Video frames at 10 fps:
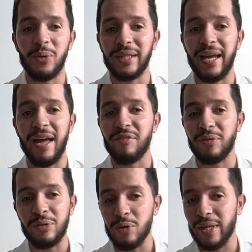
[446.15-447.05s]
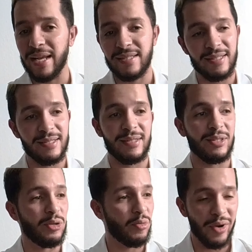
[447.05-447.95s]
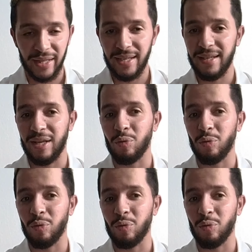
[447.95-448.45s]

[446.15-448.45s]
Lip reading: you want to have new glasses, you're ready,